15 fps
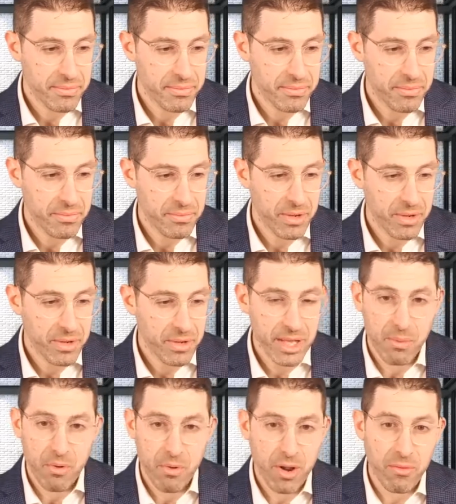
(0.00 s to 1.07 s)
We end up running
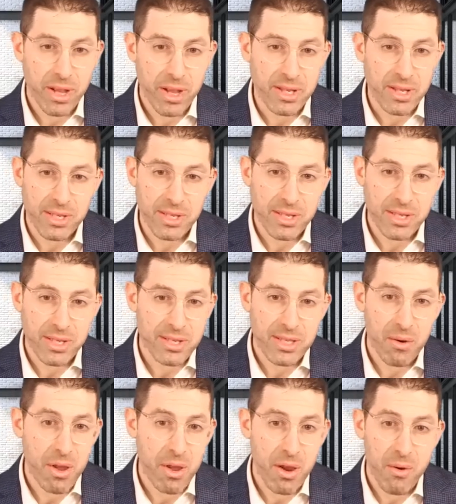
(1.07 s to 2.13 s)
races that are their
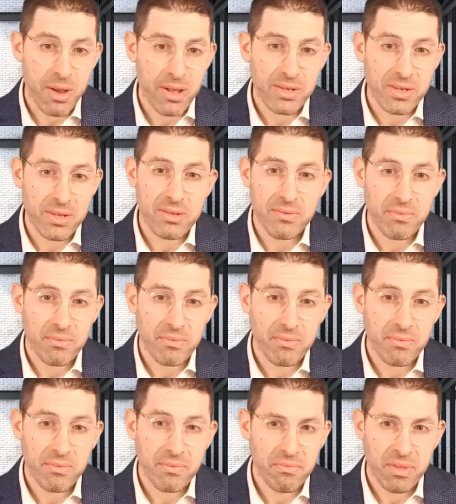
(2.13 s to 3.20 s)
races, but
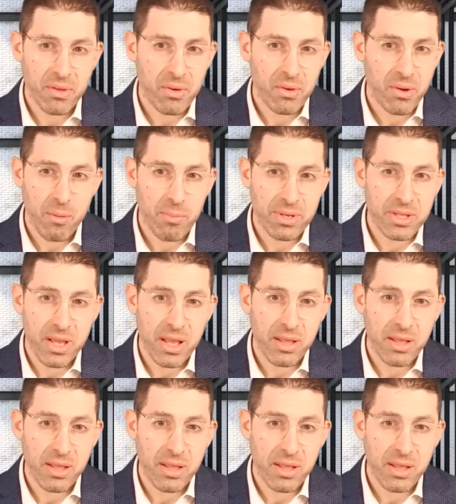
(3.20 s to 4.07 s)
don't help us in the end.